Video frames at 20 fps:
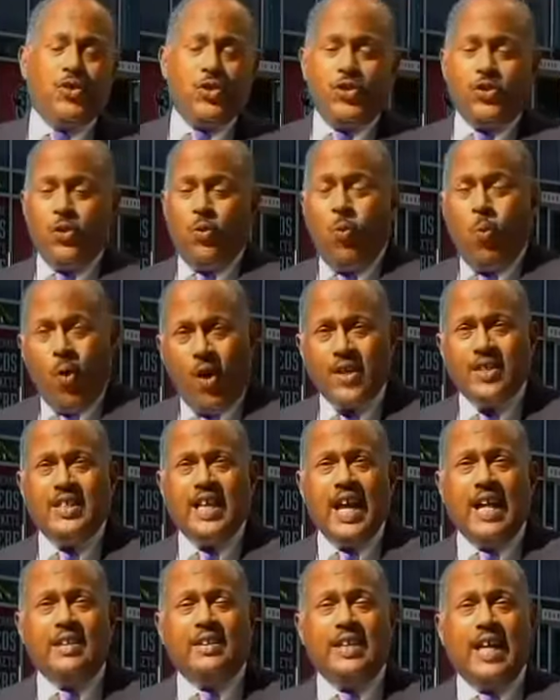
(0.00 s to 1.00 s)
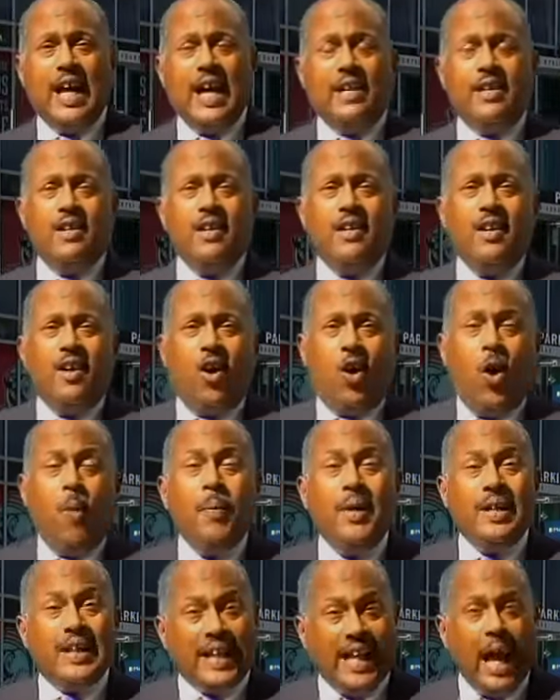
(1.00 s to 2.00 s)
officers who work downtown are
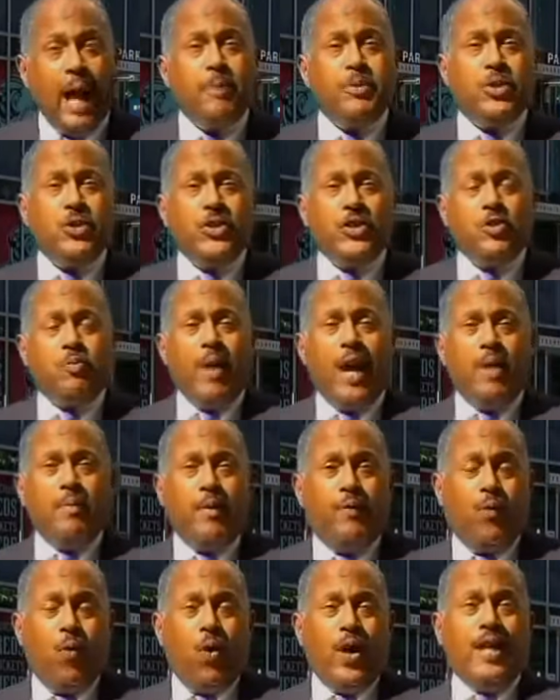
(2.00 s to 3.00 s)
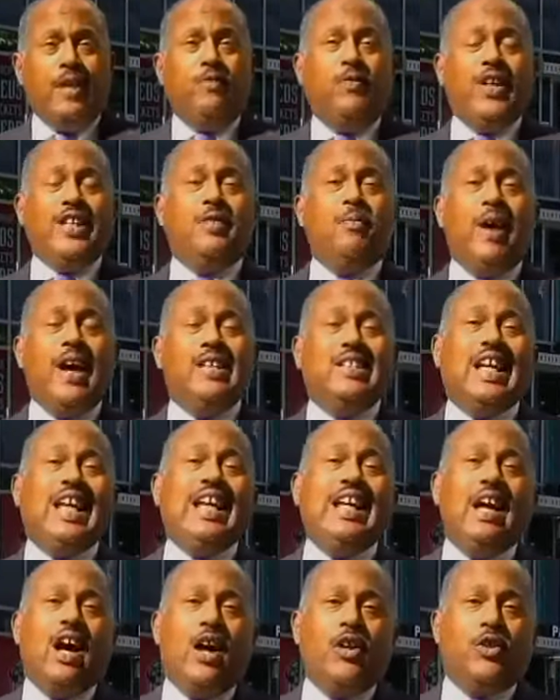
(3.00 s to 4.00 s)
hoping to capture this man before he can victimize
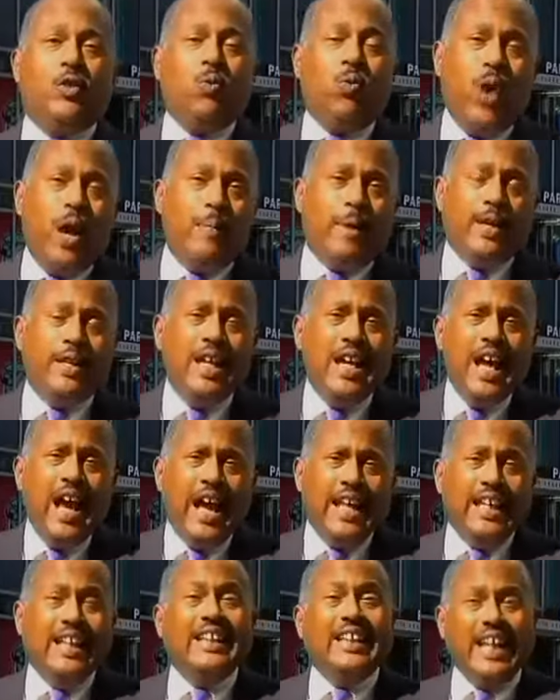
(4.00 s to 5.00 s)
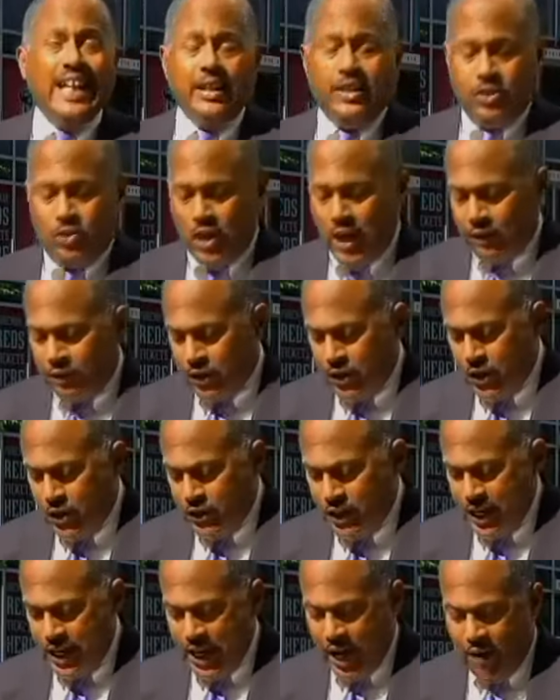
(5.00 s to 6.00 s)
any other women. And then late this
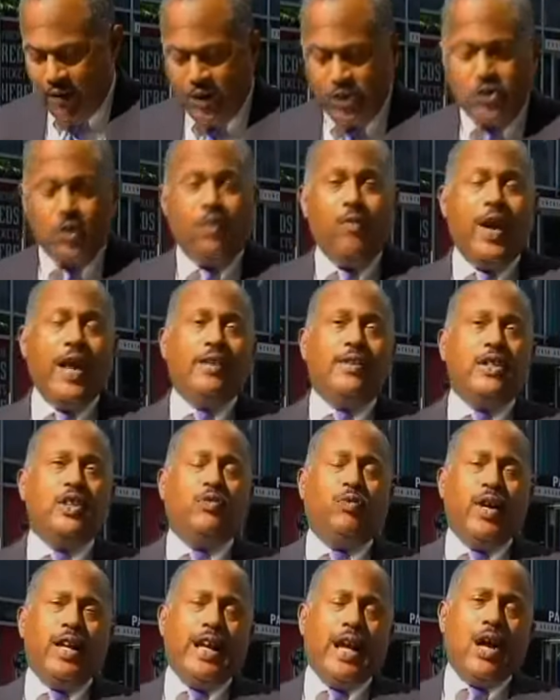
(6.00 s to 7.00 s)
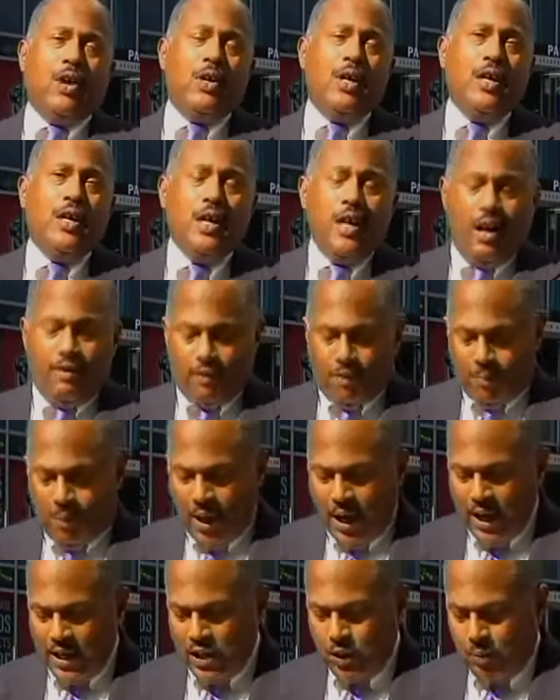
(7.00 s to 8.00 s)
afternoon, they gave us surveillance video of a
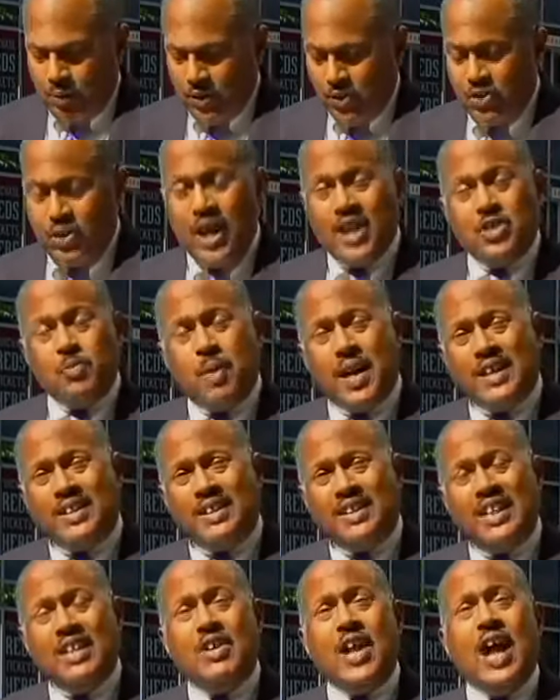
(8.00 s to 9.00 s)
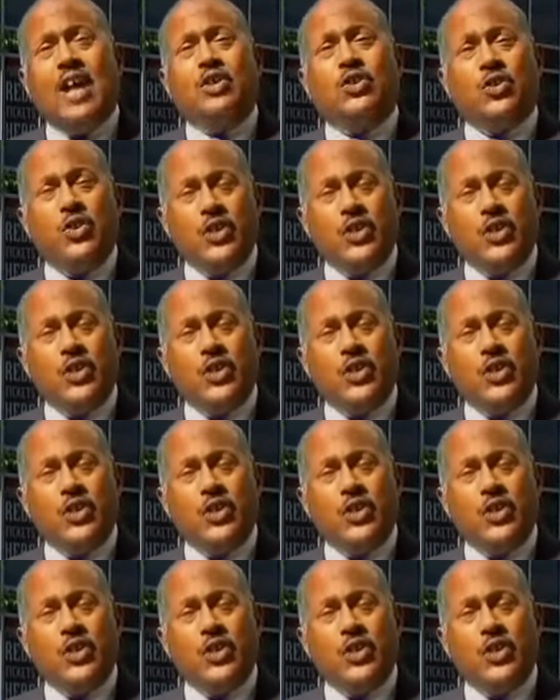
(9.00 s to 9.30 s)
possible suspect that they're